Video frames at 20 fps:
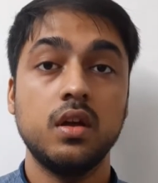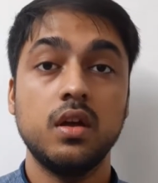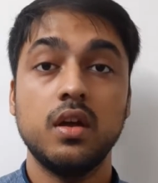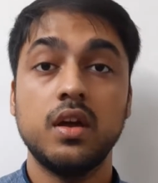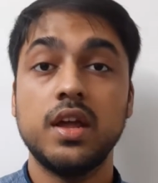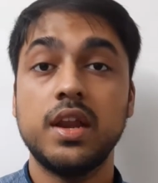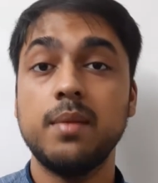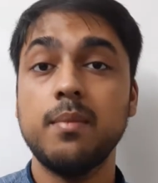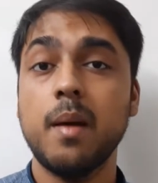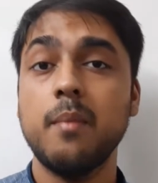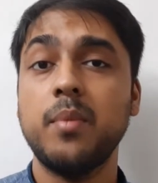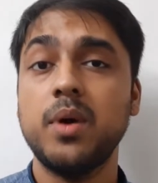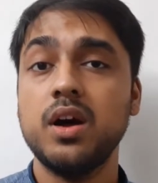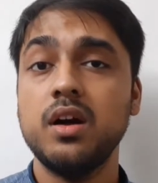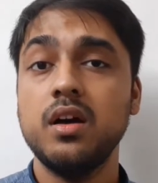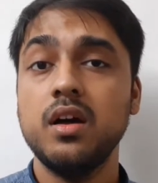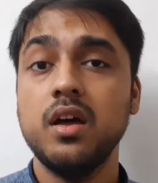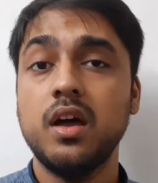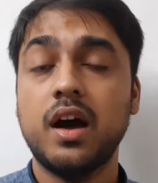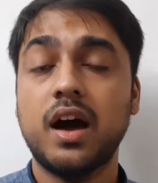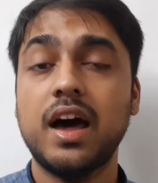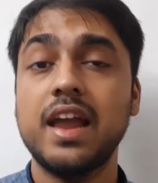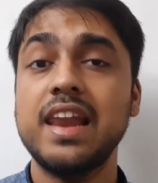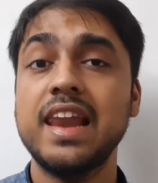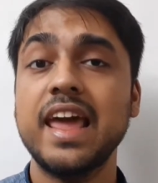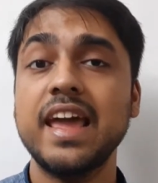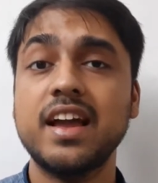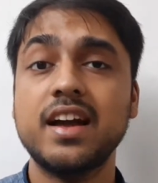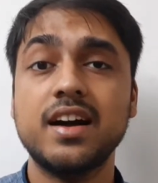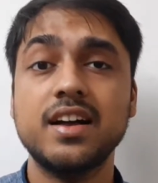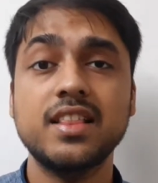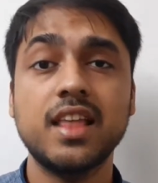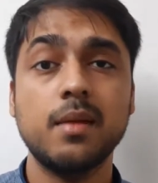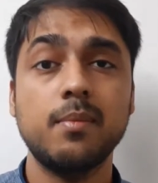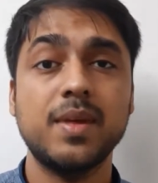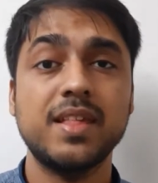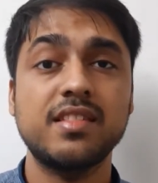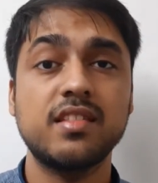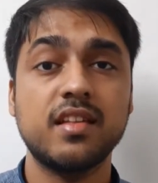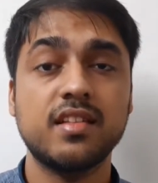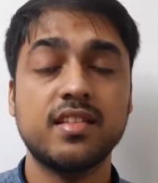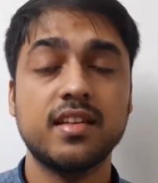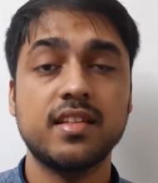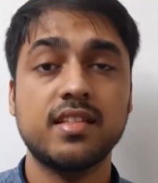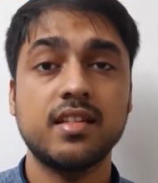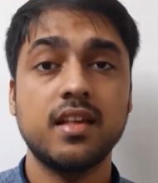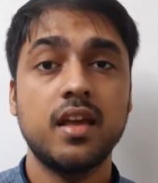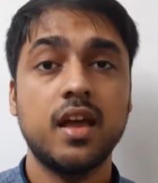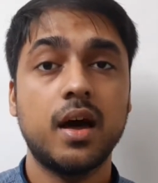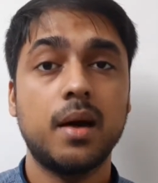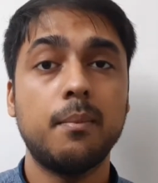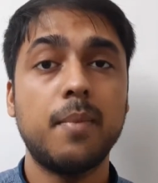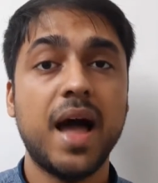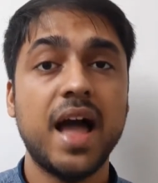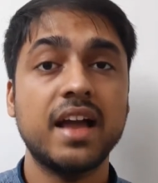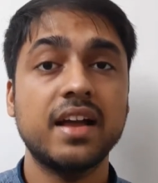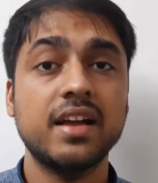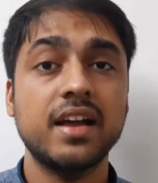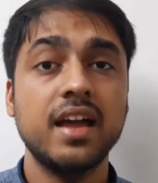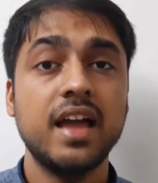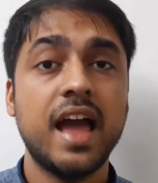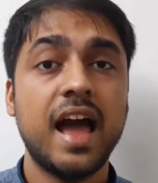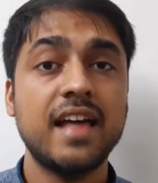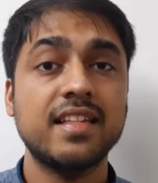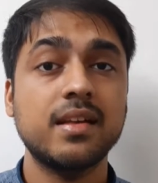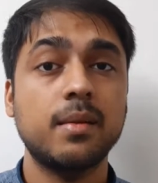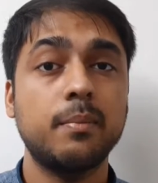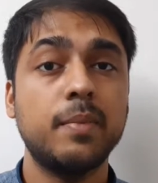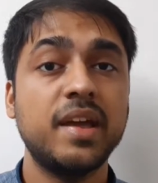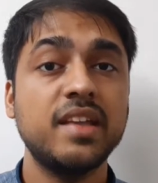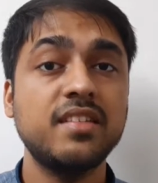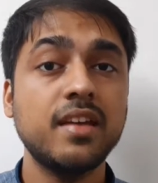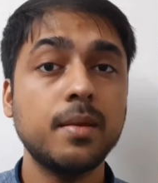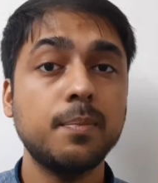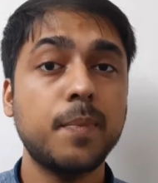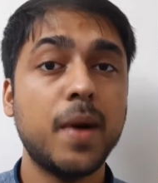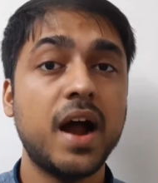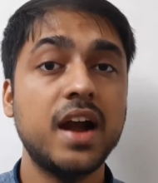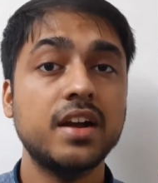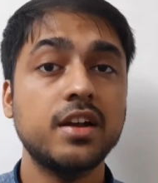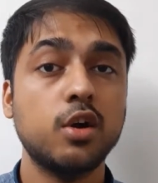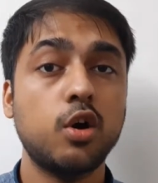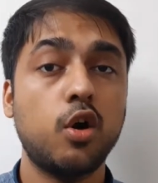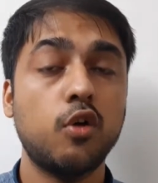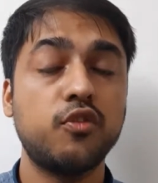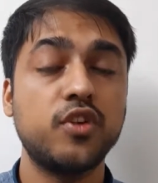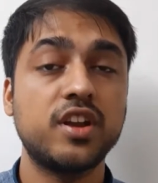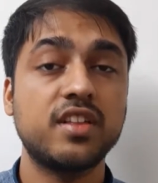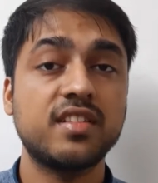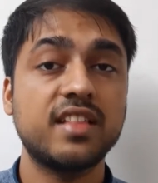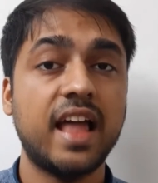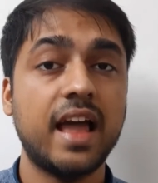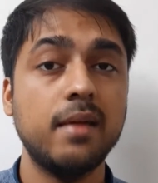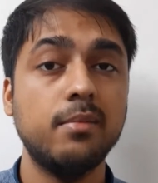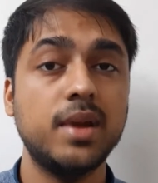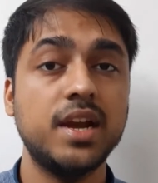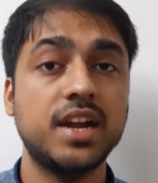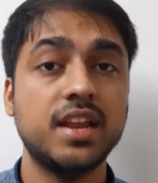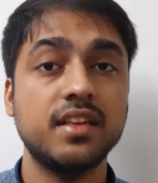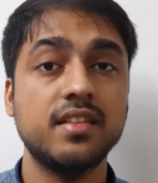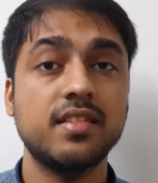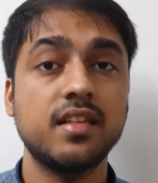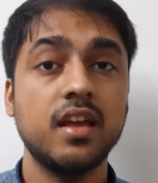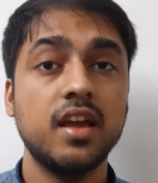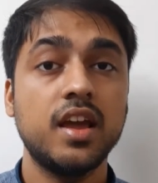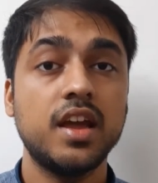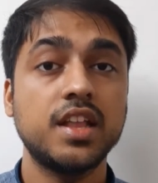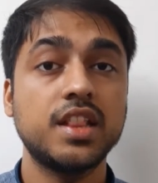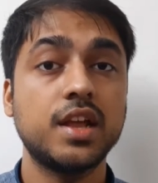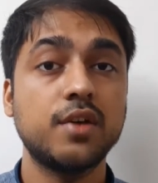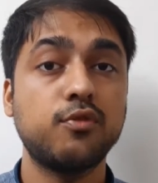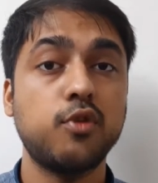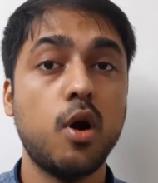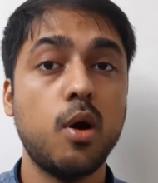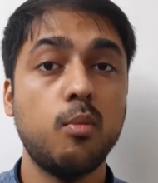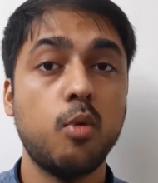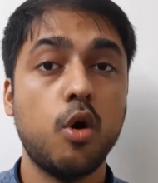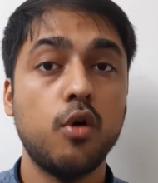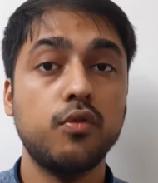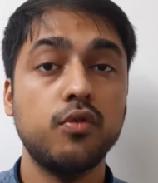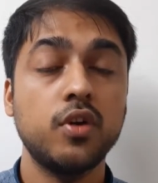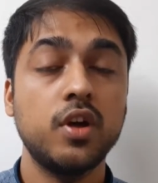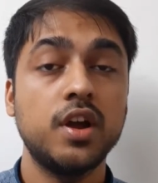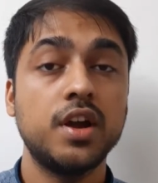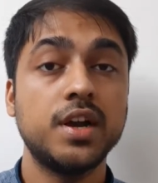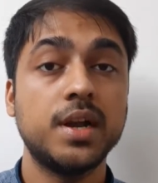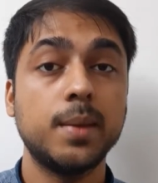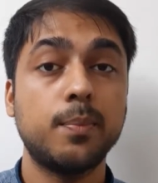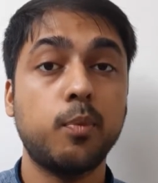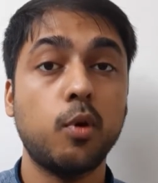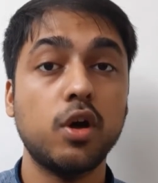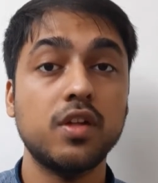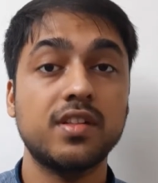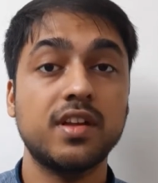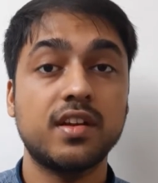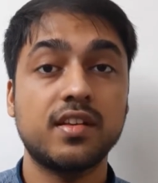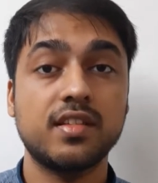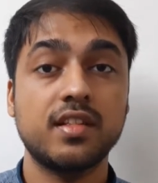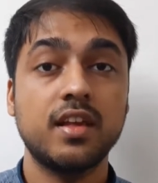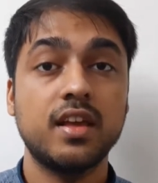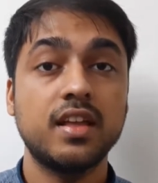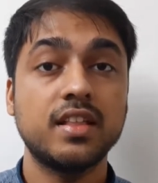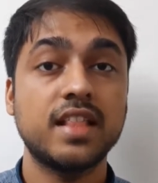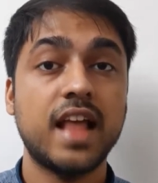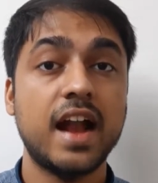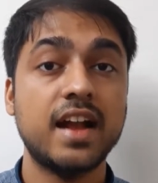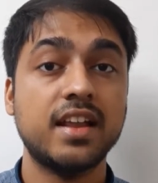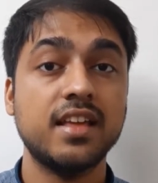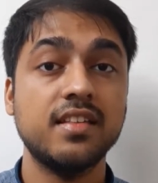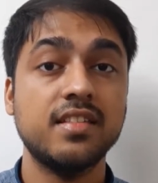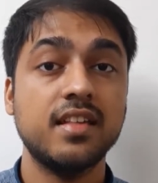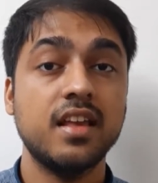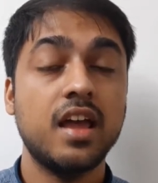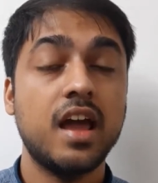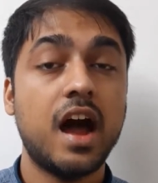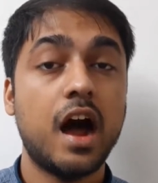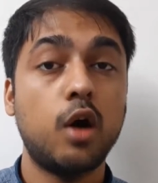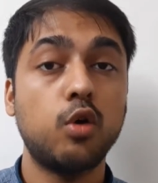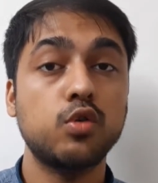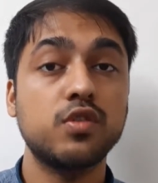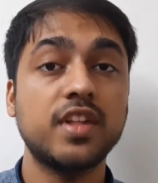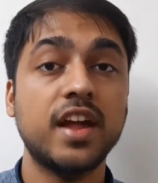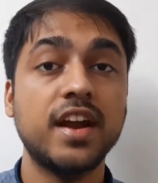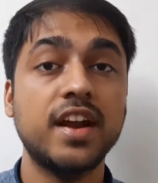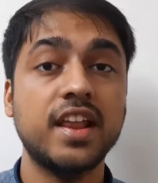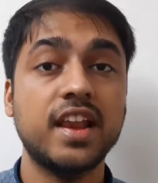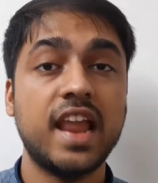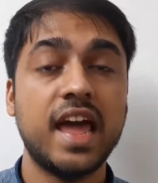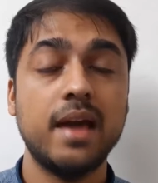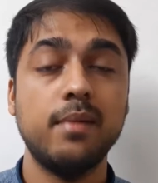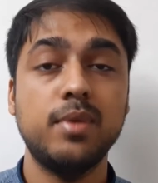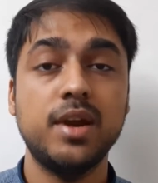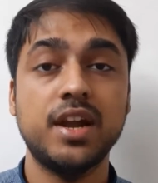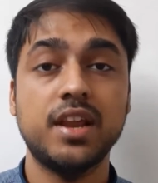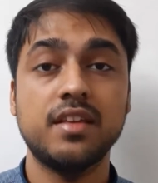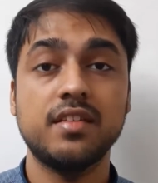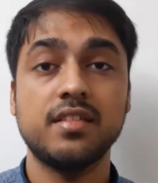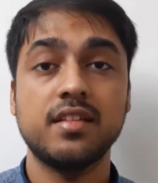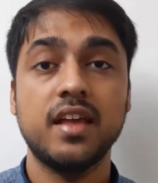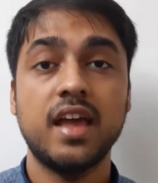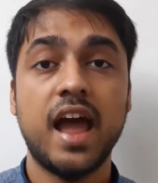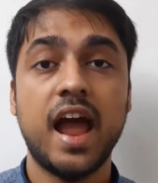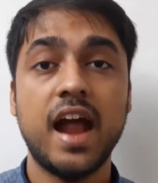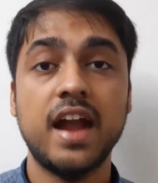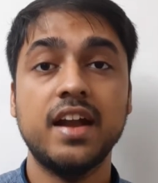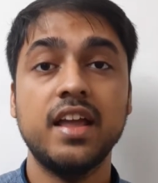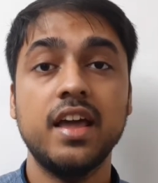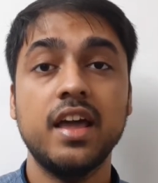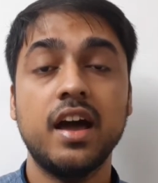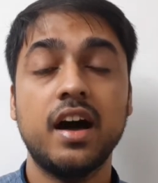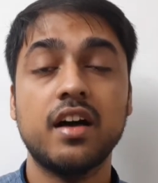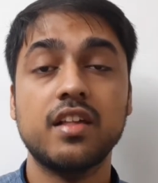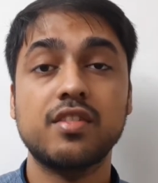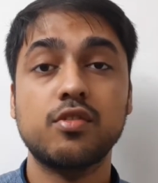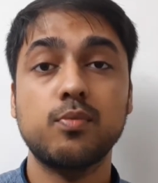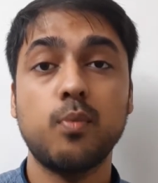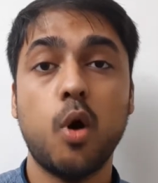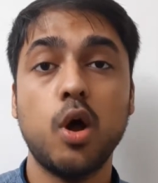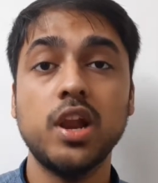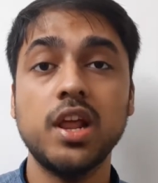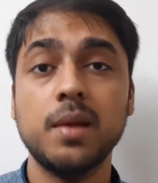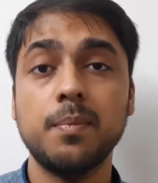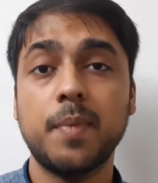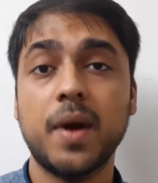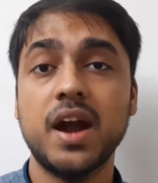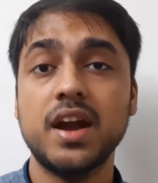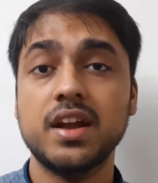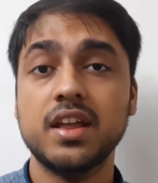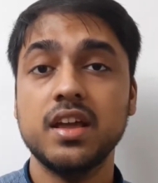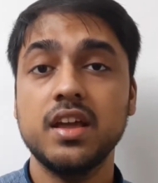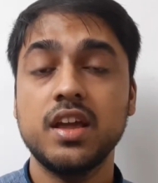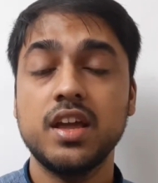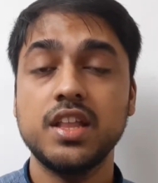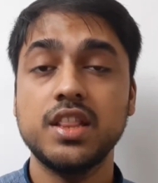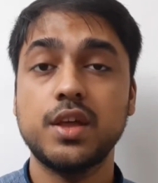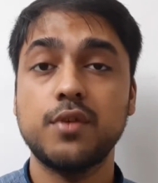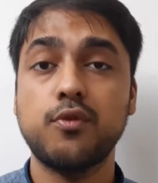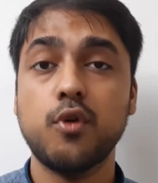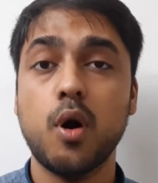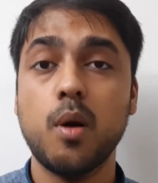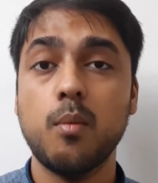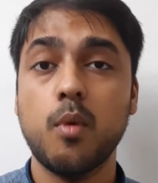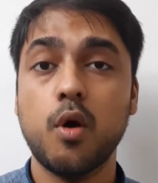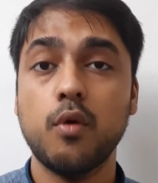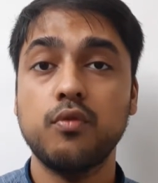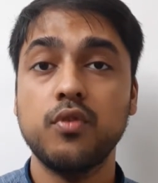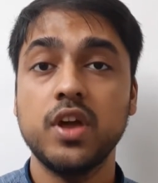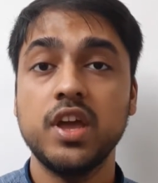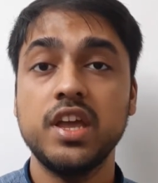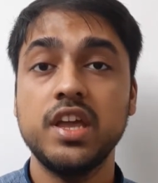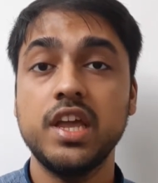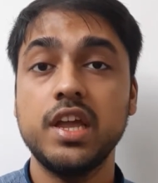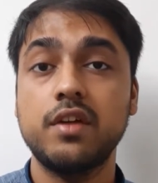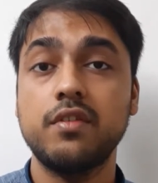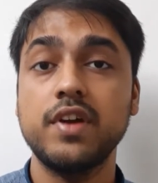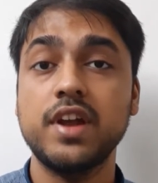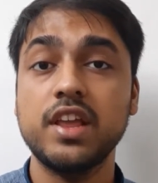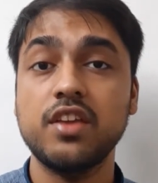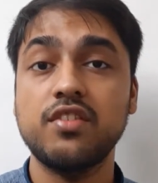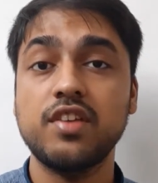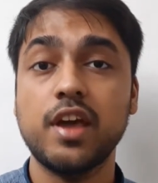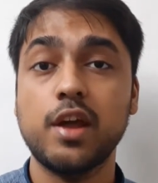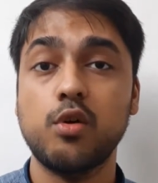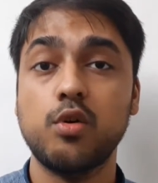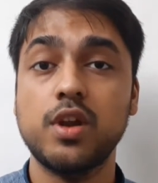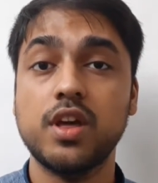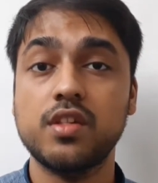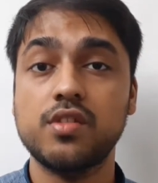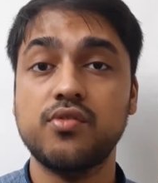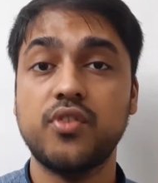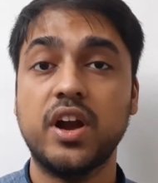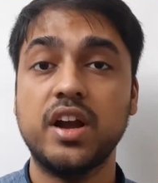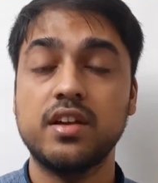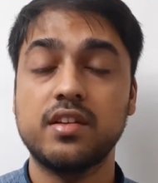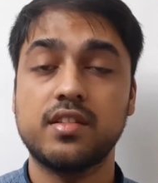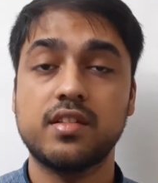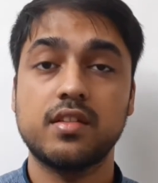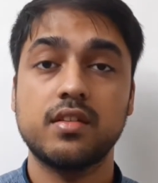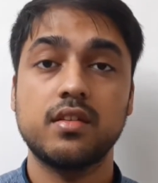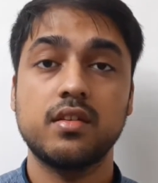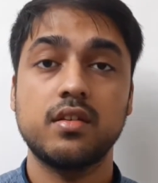Remember, unlike other businesses, a bank has a major part of its liabilities in the form of deposits, that is, outsider liabilities, and a smaller part in the form of equity shareholders' funds.